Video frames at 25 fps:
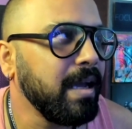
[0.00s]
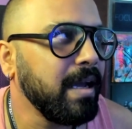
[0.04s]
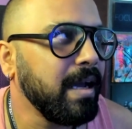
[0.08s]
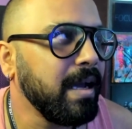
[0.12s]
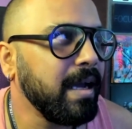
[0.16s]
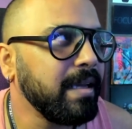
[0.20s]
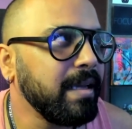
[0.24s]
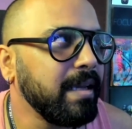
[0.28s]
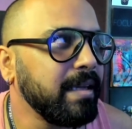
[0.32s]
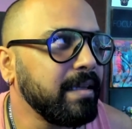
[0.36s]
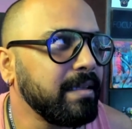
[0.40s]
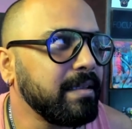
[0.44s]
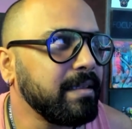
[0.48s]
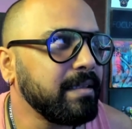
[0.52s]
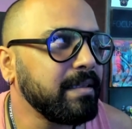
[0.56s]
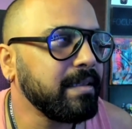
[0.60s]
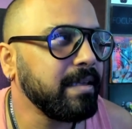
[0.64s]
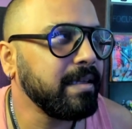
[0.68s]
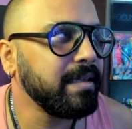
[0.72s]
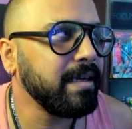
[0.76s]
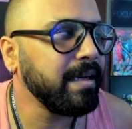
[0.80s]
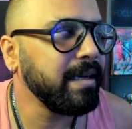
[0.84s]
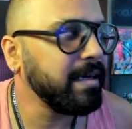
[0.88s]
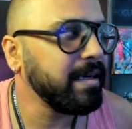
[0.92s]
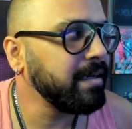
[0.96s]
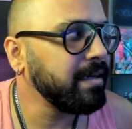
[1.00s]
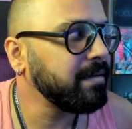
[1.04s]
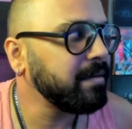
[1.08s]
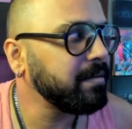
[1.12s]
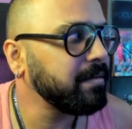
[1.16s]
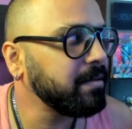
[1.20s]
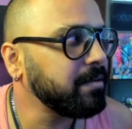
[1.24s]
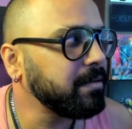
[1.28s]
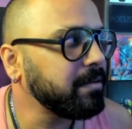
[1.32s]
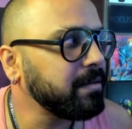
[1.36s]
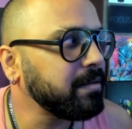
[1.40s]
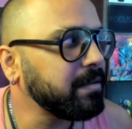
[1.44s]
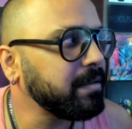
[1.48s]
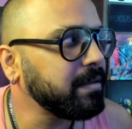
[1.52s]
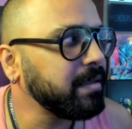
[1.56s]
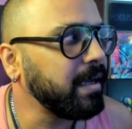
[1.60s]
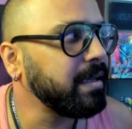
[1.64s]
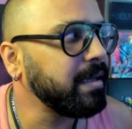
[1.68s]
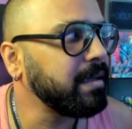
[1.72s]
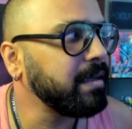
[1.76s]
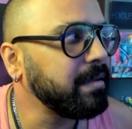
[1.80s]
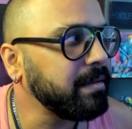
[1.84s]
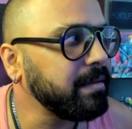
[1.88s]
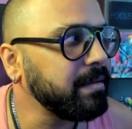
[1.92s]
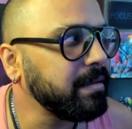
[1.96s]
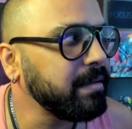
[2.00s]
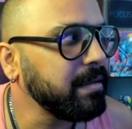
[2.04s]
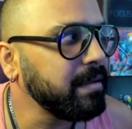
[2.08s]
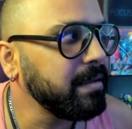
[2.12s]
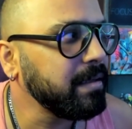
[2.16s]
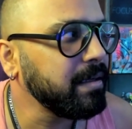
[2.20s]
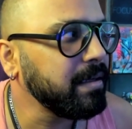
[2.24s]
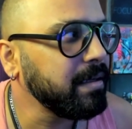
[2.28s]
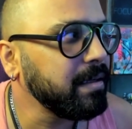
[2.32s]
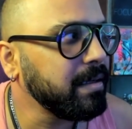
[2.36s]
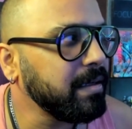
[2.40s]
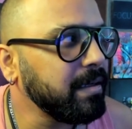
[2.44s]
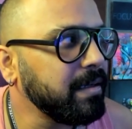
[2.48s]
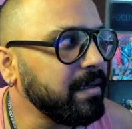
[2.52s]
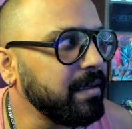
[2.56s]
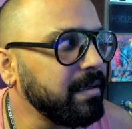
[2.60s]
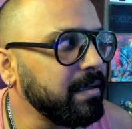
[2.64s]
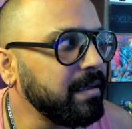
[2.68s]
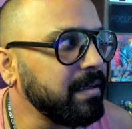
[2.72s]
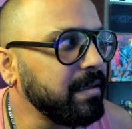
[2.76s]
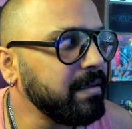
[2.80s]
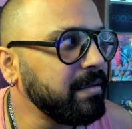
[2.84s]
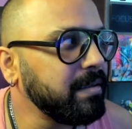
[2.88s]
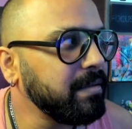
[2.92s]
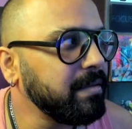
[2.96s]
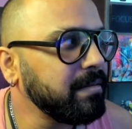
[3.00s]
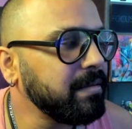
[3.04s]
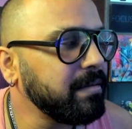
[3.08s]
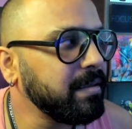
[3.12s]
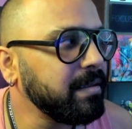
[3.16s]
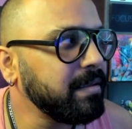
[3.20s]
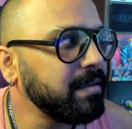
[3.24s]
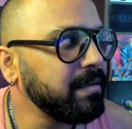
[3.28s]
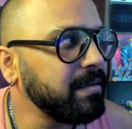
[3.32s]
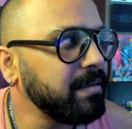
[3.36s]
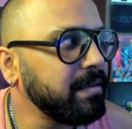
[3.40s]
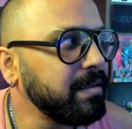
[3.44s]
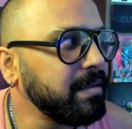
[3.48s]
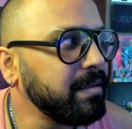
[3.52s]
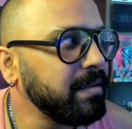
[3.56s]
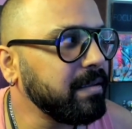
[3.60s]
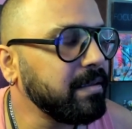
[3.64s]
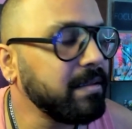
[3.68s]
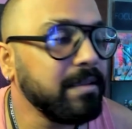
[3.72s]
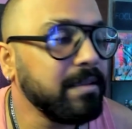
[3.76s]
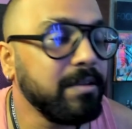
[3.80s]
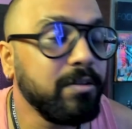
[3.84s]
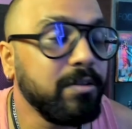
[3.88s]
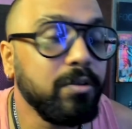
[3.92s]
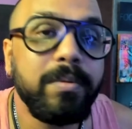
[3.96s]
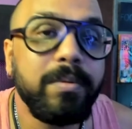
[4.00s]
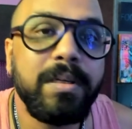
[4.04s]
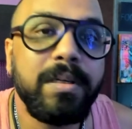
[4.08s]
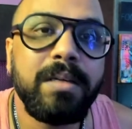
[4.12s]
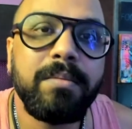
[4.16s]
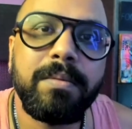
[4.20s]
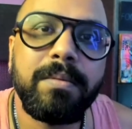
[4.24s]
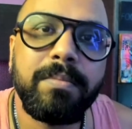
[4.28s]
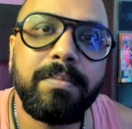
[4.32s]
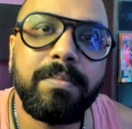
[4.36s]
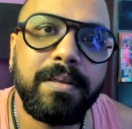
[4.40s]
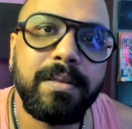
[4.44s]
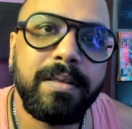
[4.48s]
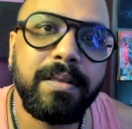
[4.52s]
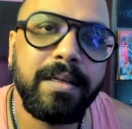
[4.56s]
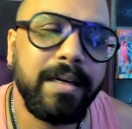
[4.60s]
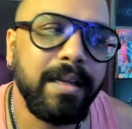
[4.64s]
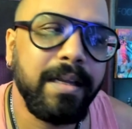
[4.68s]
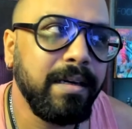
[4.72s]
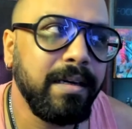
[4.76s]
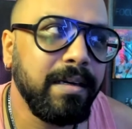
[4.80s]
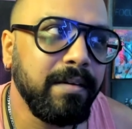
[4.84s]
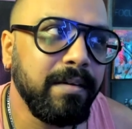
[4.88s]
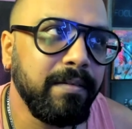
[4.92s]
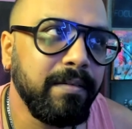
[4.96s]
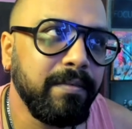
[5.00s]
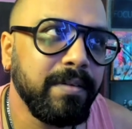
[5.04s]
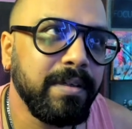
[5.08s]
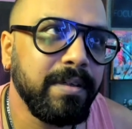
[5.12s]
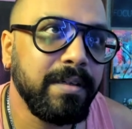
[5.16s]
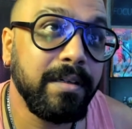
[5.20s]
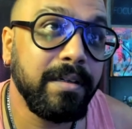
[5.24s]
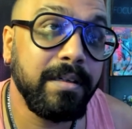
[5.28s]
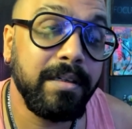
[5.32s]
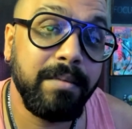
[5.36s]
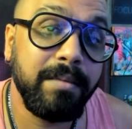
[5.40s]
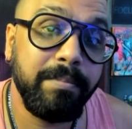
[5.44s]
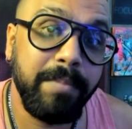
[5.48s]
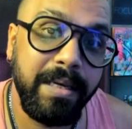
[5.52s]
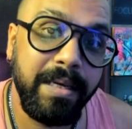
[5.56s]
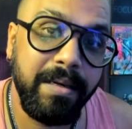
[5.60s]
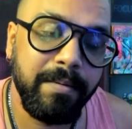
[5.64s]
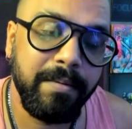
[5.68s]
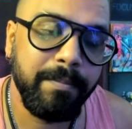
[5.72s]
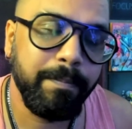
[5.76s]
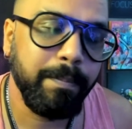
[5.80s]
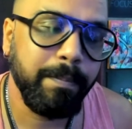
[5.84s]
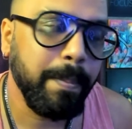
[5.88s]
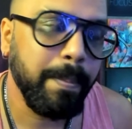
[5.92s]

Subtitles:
I just hate it, because it hurt so many people that I love. It hurt me,